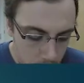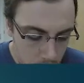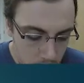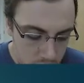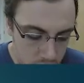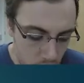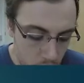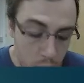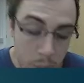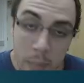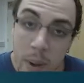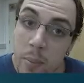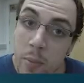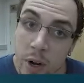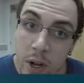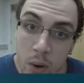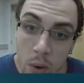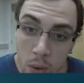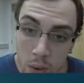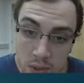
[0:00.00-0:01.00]
So
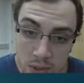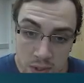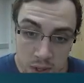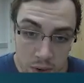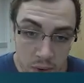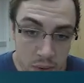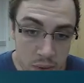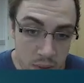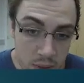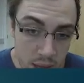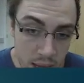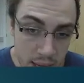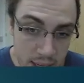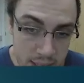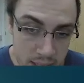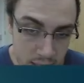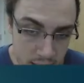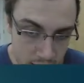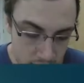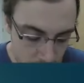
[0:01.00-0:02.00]
remembering also
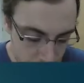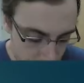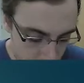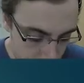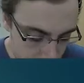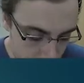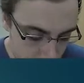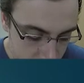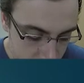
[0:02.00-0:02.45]
that our